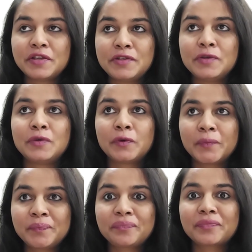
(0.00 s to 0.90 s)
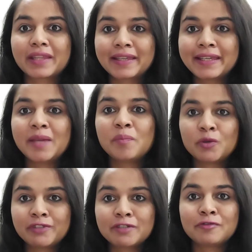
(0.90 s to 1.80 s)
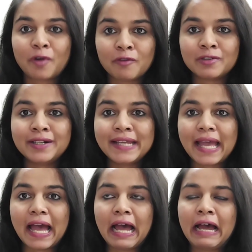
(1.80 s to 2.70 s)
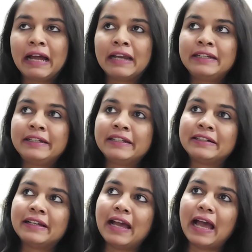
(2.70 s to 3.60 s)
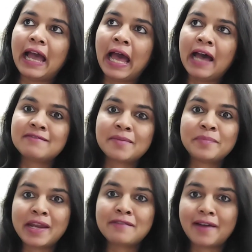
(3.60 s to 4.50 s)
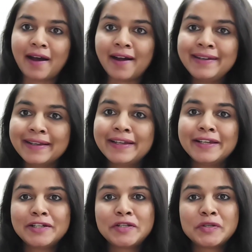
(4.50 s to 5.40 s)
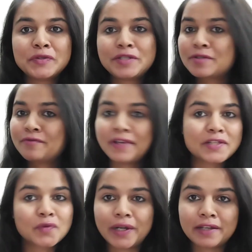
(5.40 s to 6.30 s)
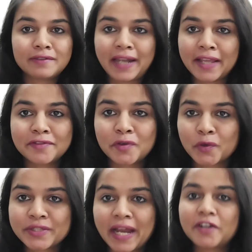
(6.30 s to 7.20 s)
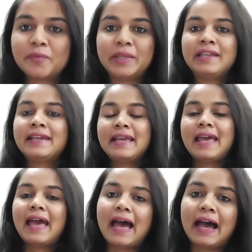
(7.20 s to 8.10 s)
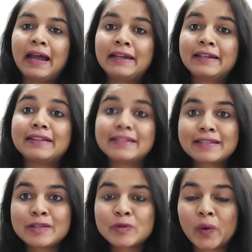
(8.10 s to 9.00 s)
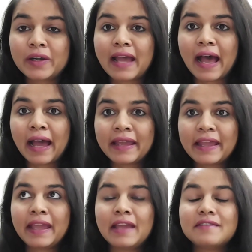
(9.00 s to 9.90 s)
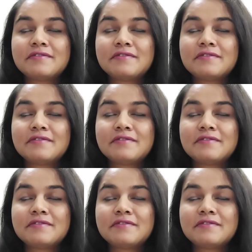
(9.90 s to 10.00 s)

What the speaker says: you know, keep moving forward and have a brave heart to just face whatever life throws at me. And this is what I